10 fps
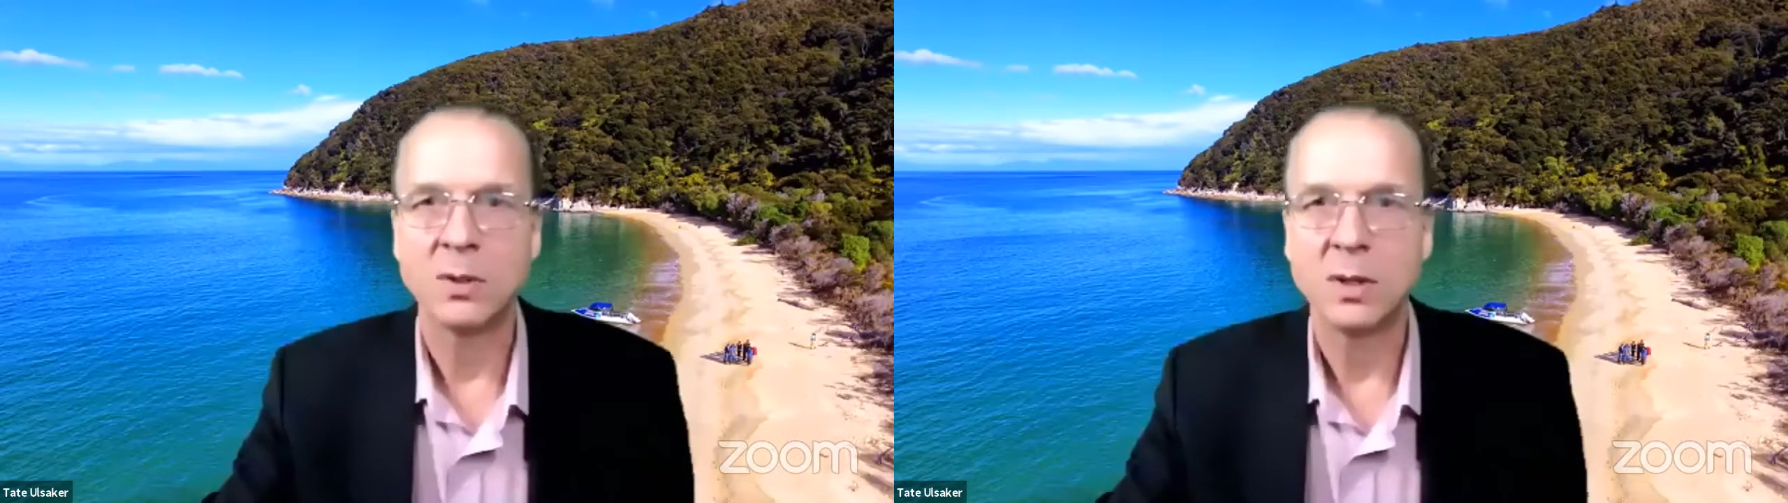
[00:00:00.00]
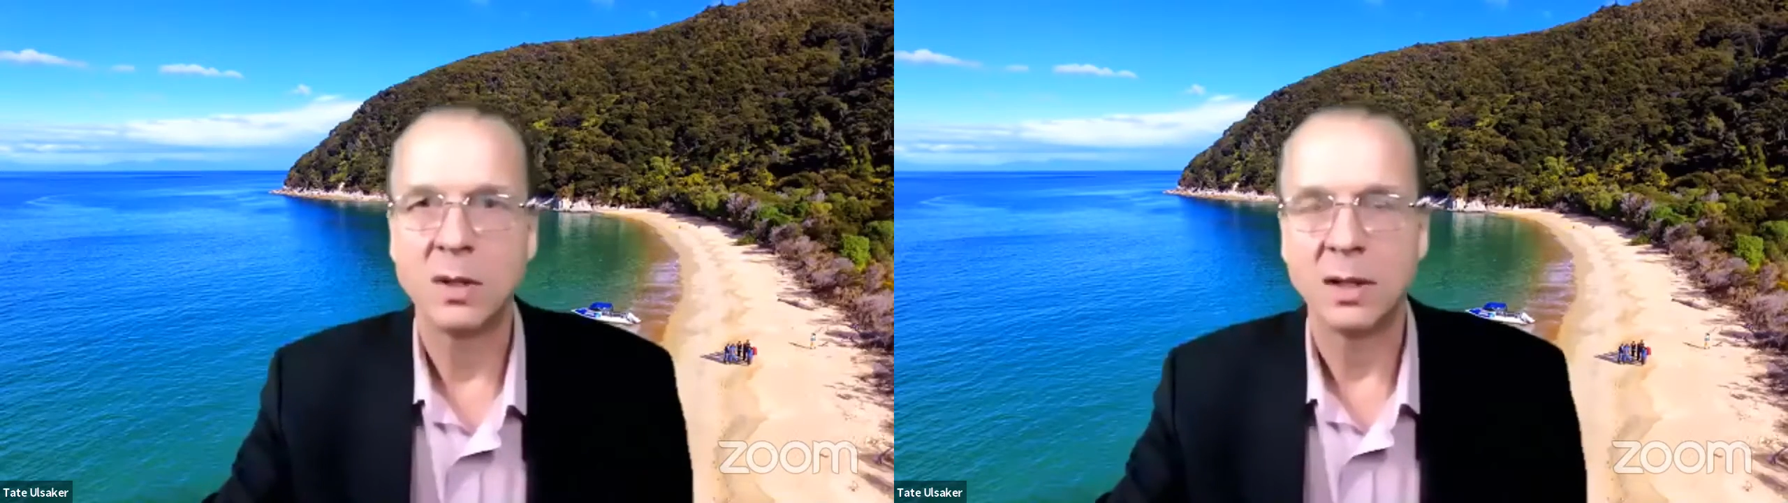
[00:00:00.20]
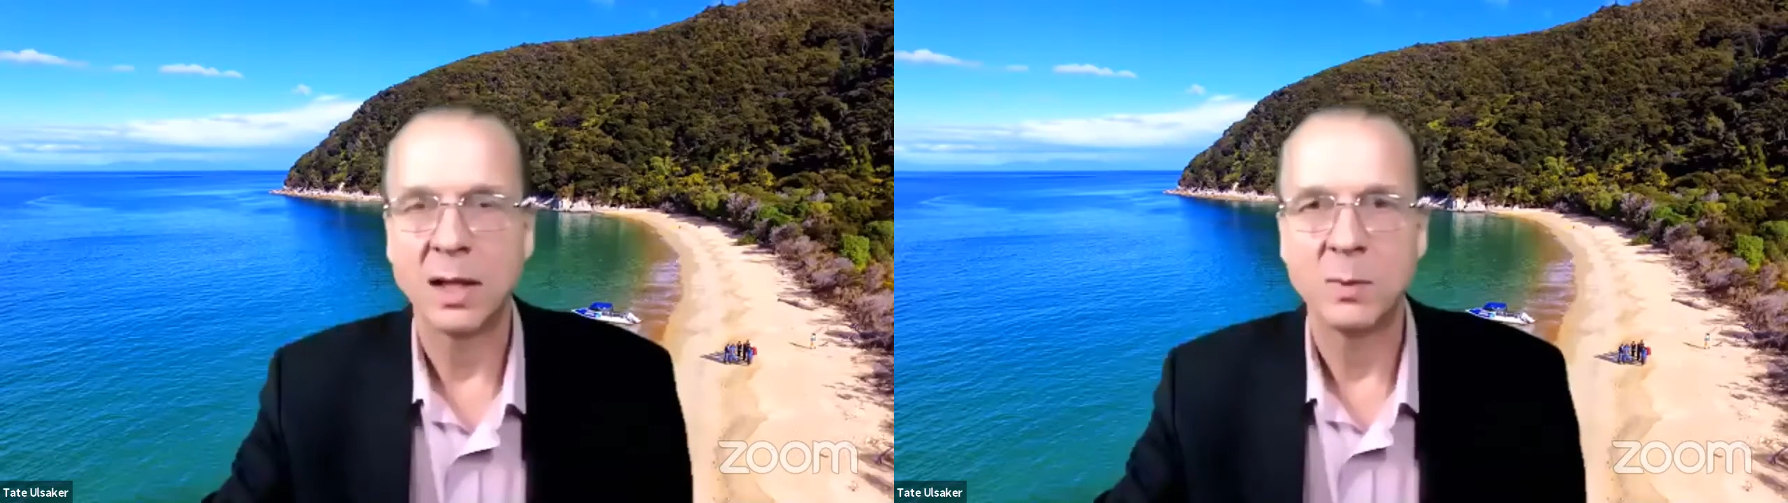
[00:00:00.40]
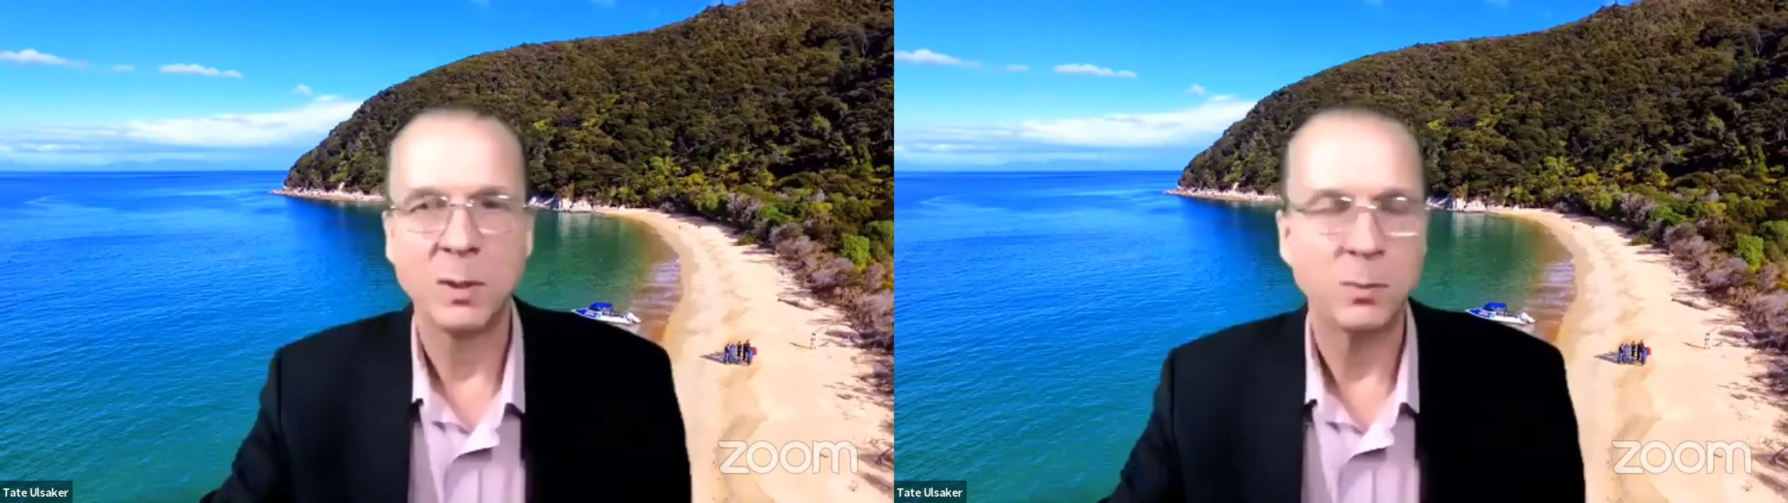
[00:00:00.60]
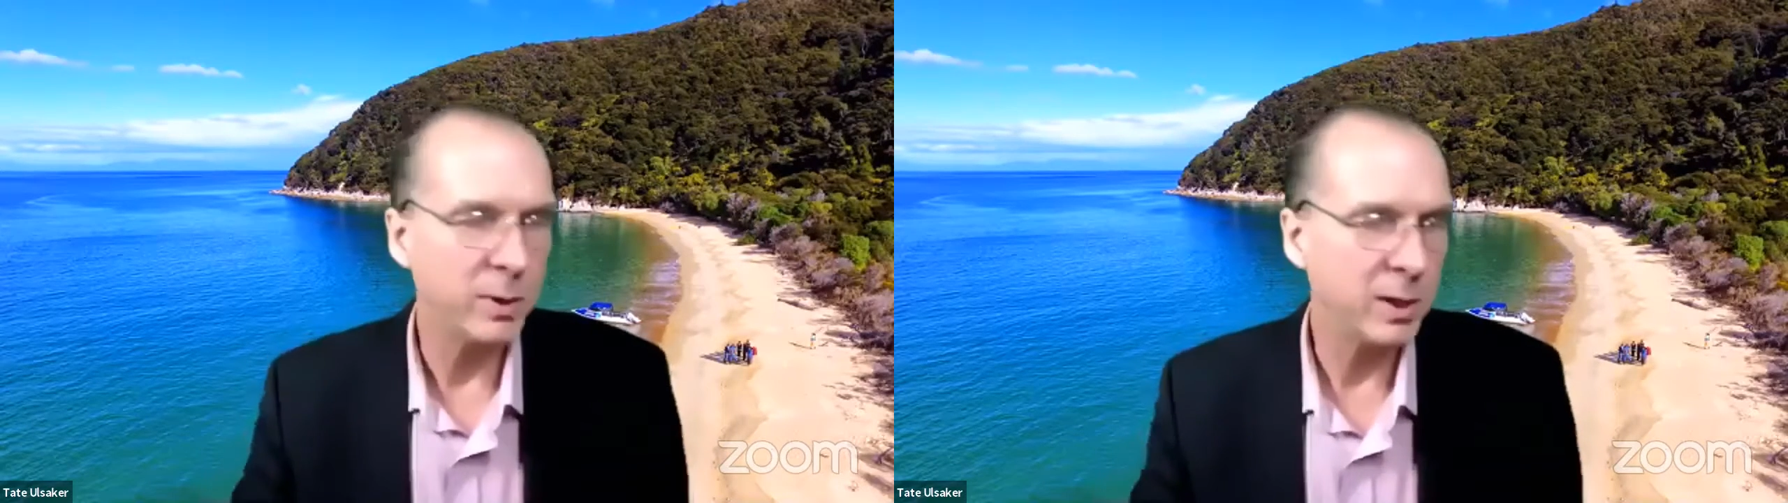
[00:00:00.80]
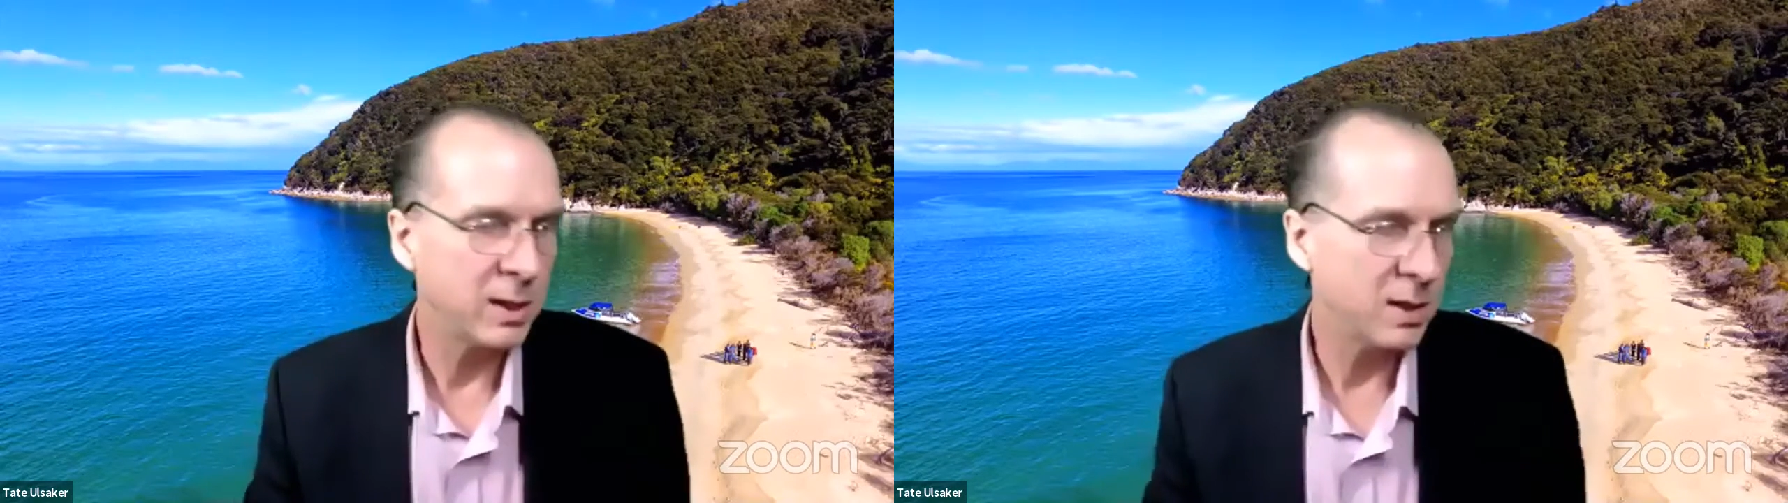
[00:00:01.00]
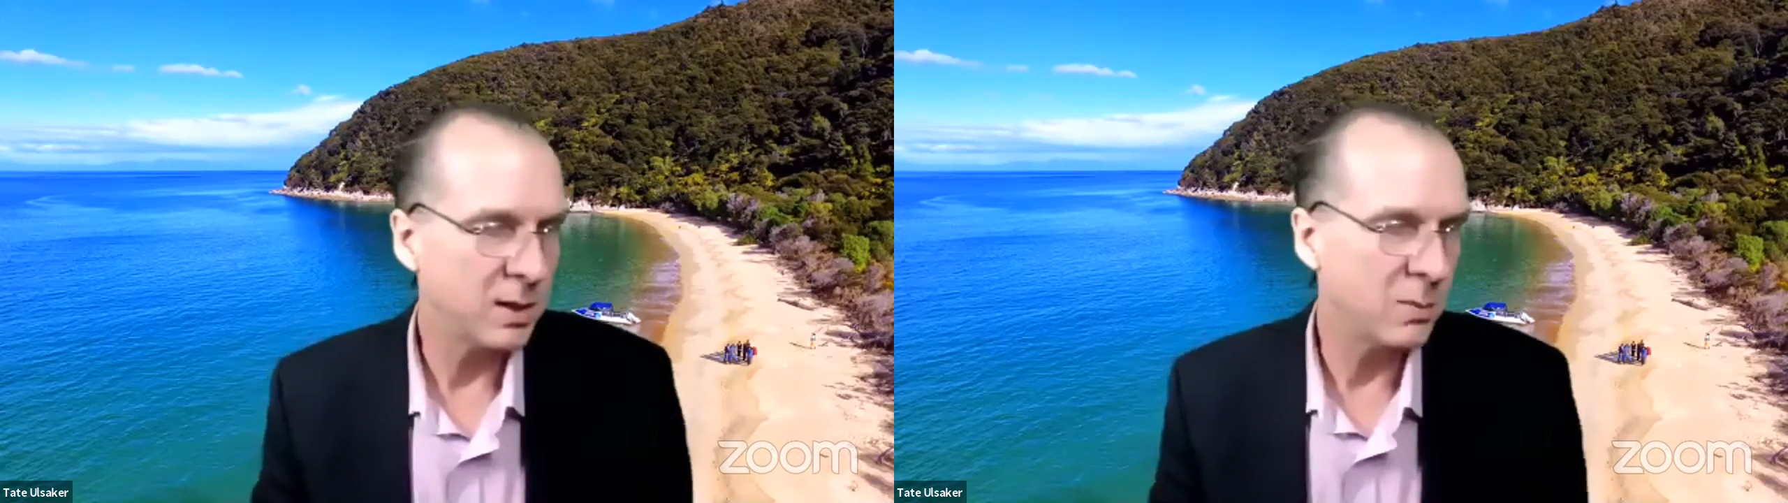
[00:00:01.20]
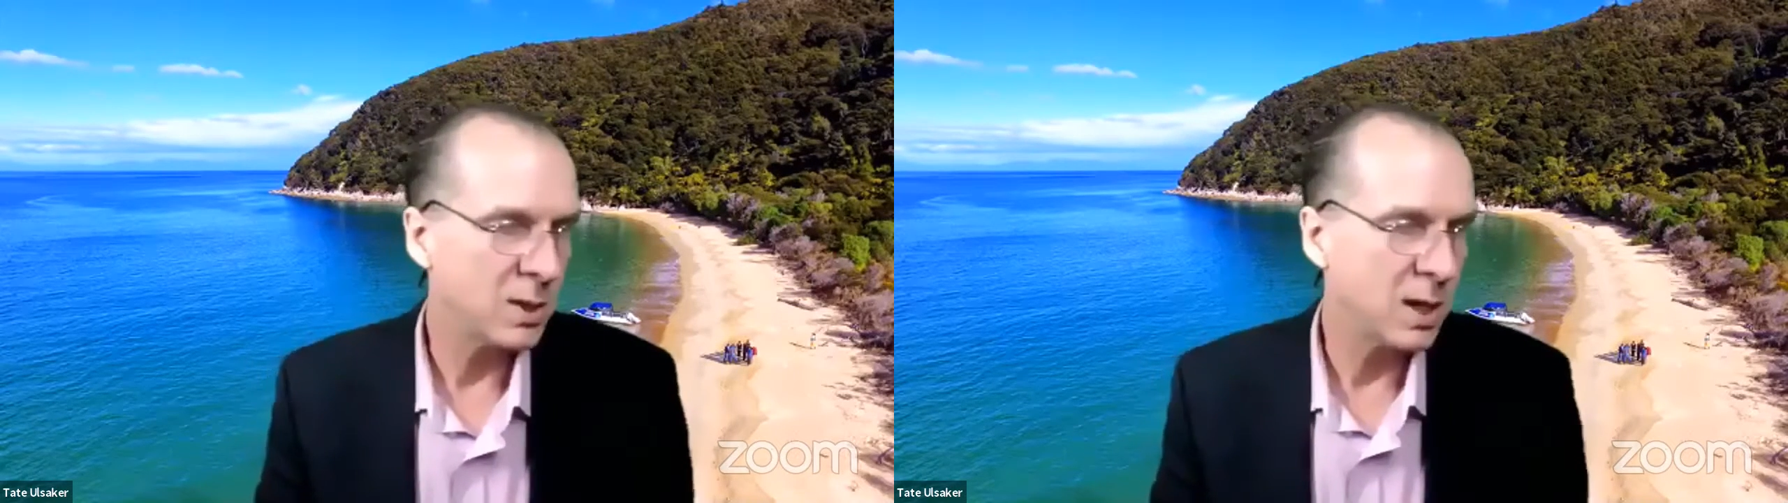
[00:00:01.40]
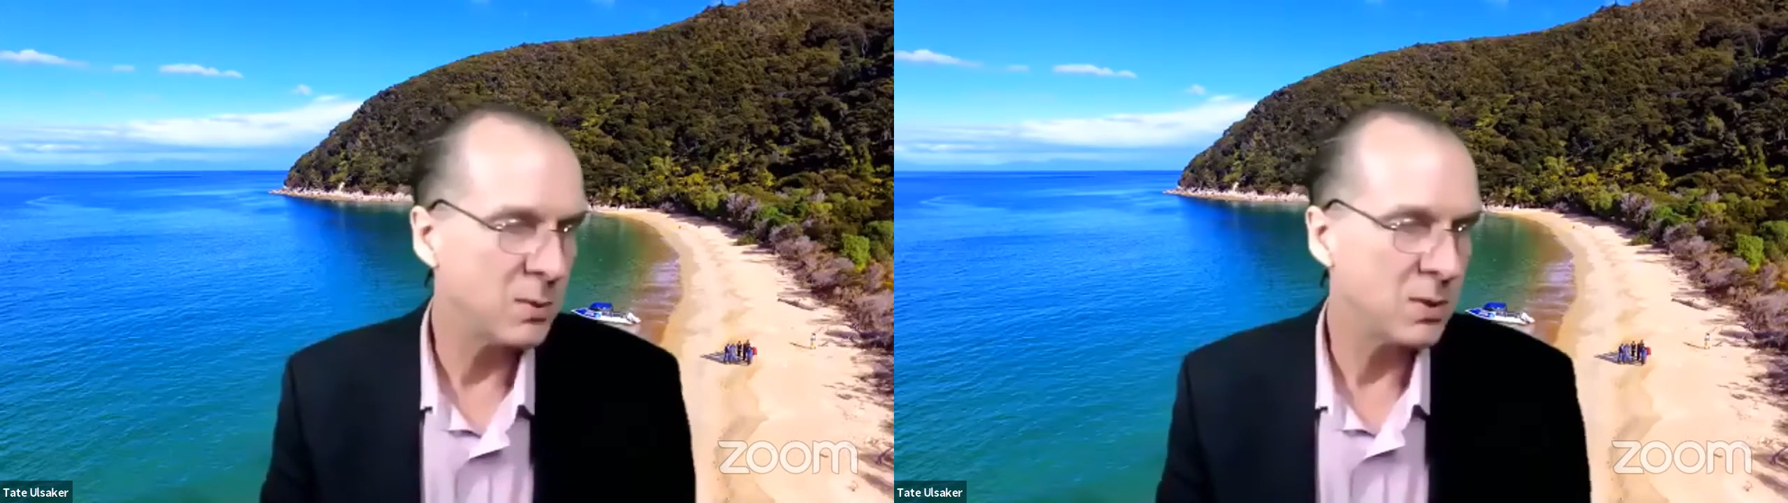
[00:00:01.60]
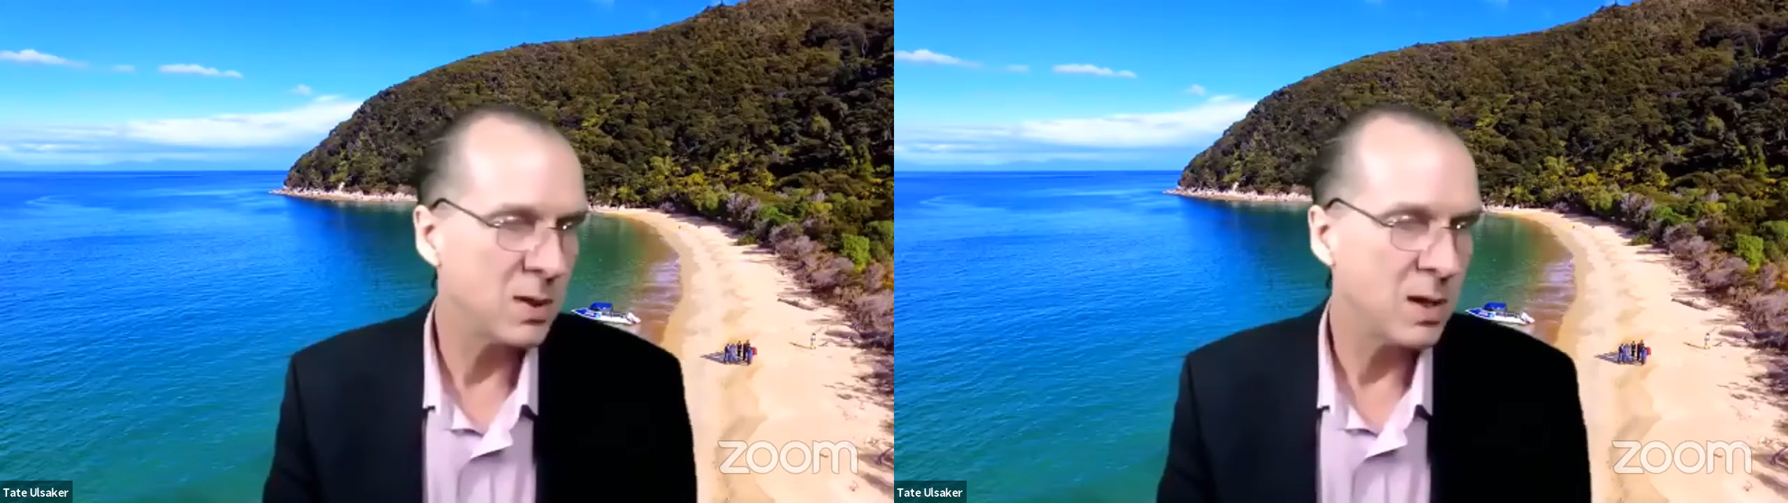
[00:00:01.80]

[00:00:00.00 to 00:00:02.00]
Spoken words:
a lot of people, because sometimes